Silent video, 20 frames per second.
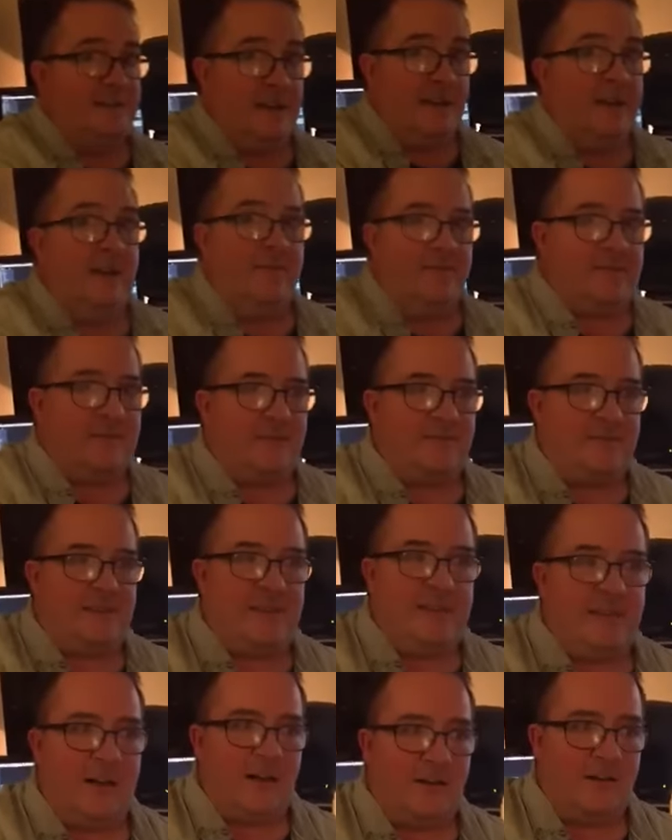Yeah, I've, I've
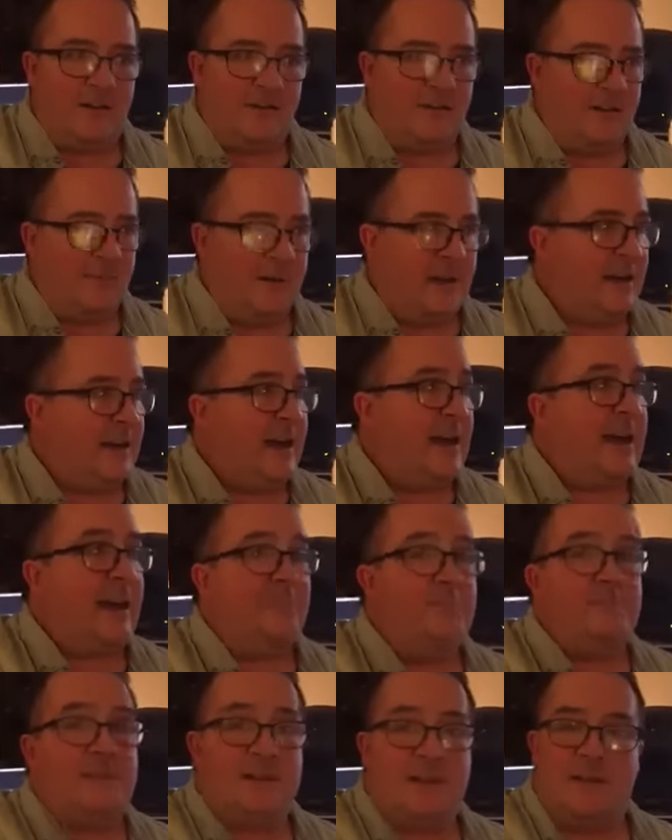seen a lot of them, and I
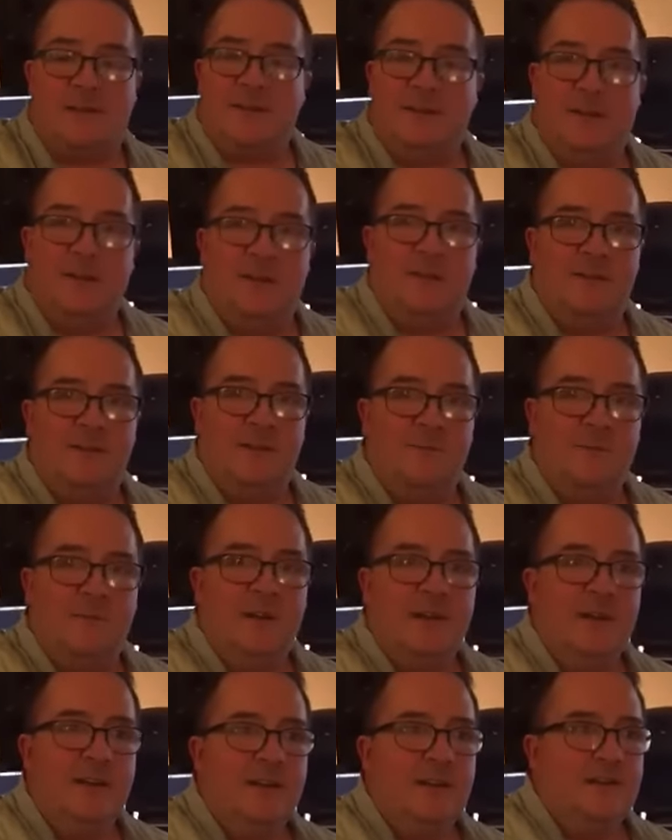absolutely love them.
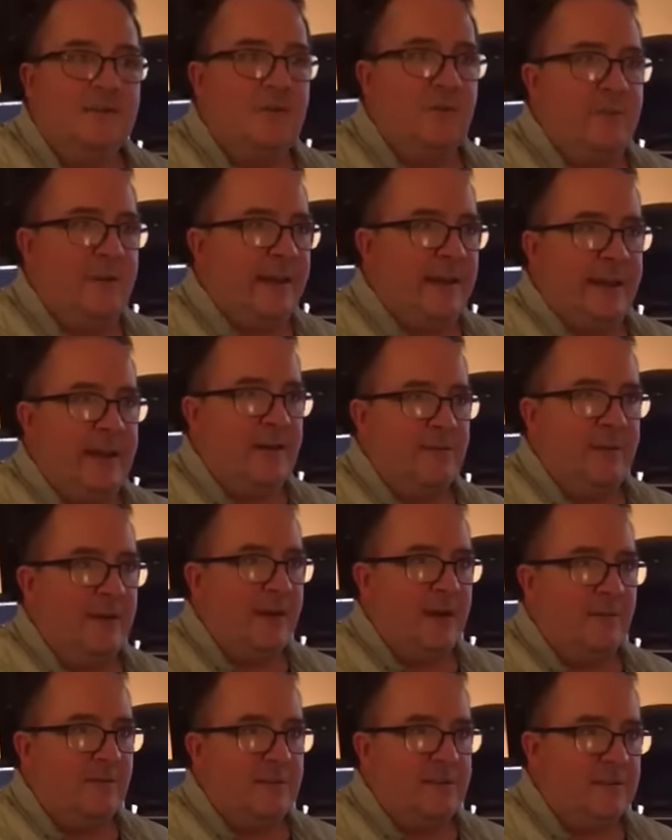To begin with,
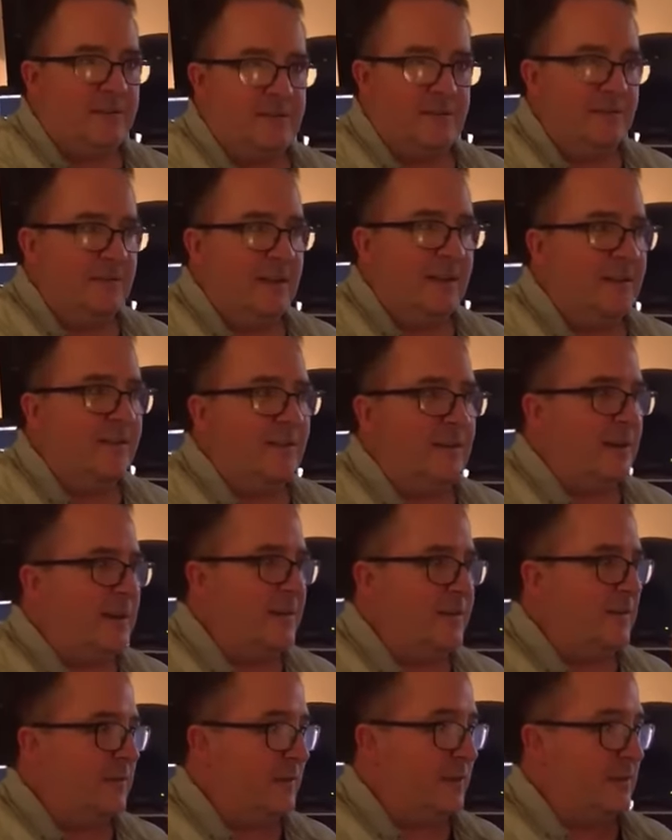I was, I, th I
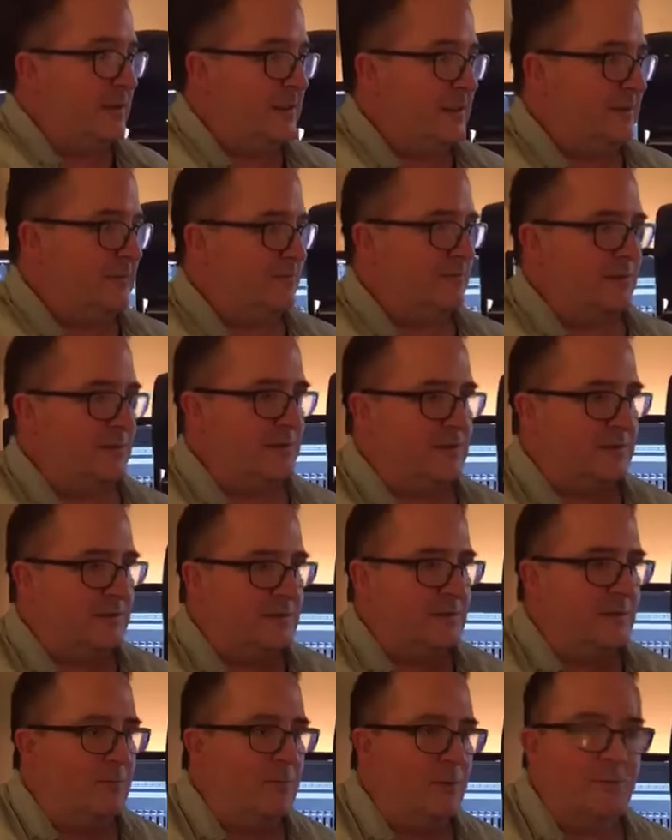thought this was
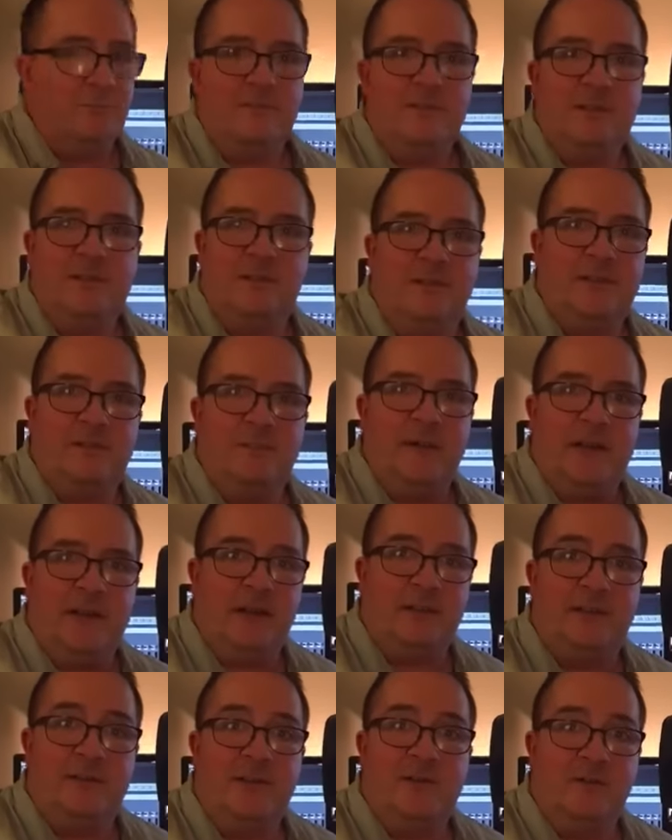someone just making
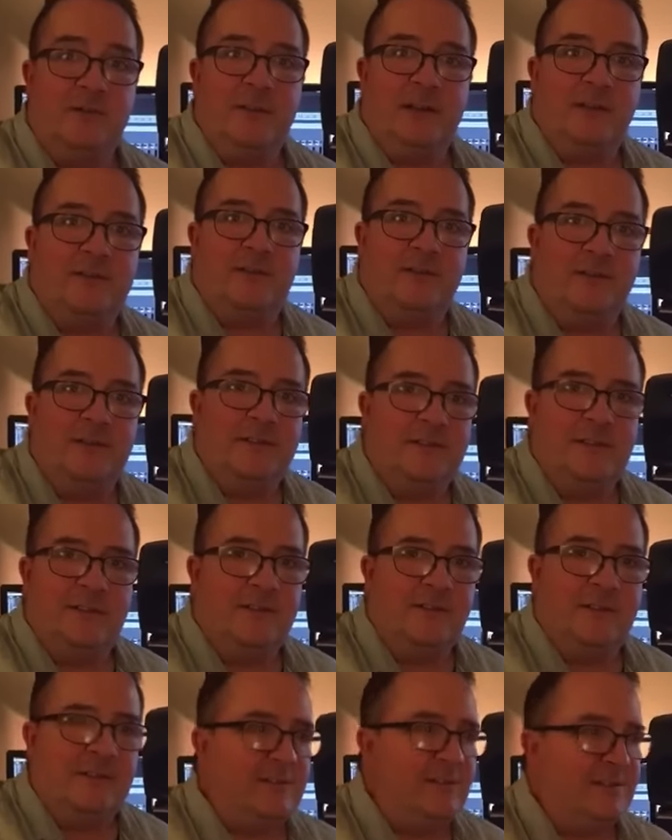a joke. I thought, you know,
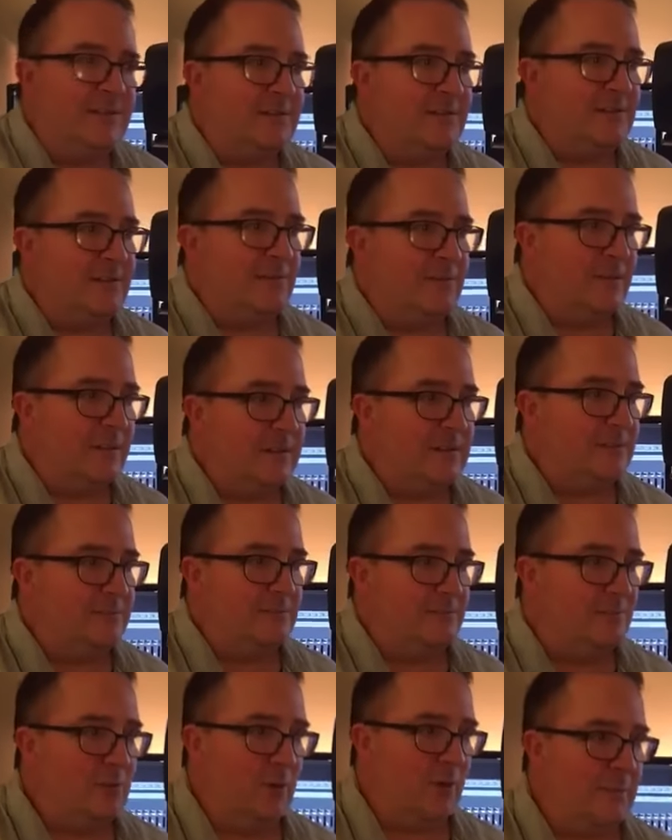that just someone is
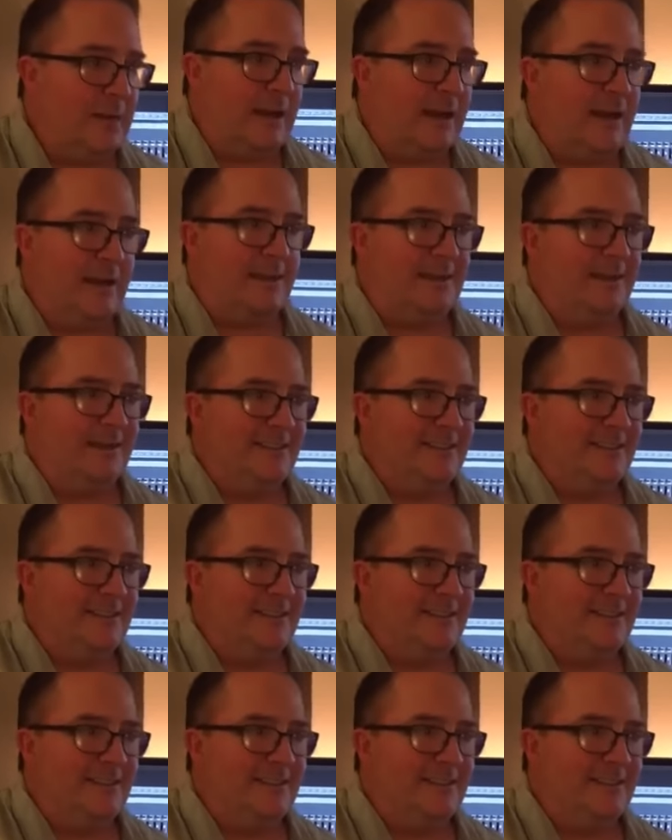pulling my leg.